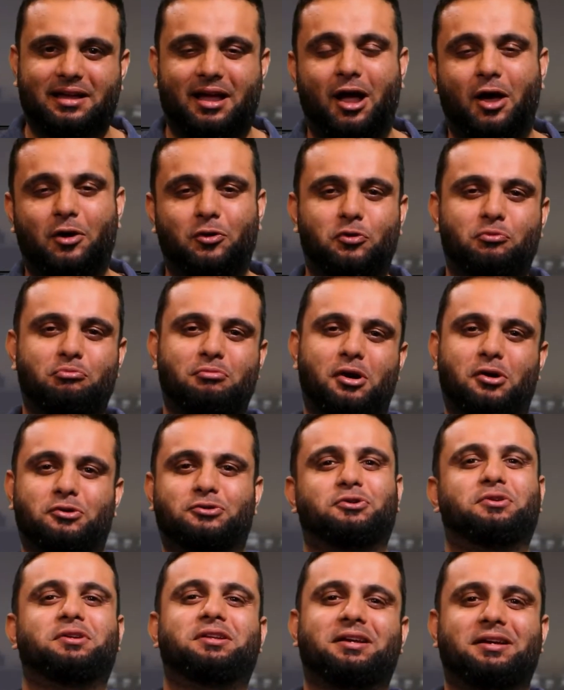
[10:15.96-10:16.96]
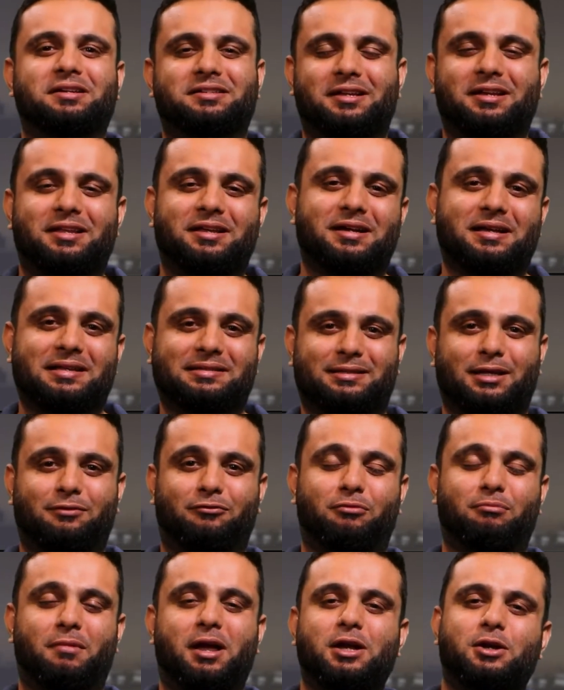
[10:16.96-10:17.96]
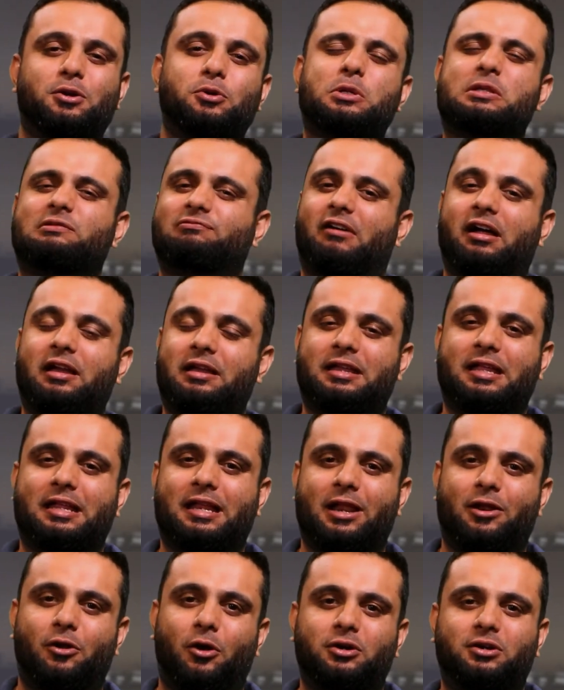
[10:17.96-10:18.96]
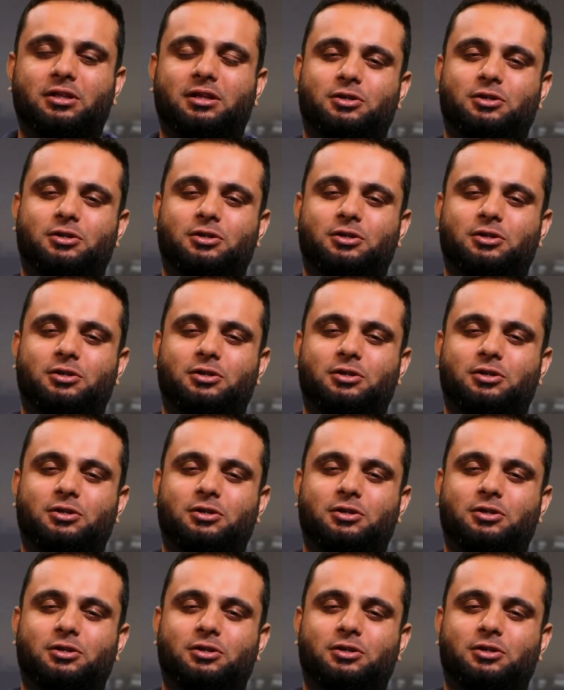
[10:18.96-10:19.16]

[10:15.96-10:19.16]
Haroon Mowjood here telling us that we might lose 1-0 and not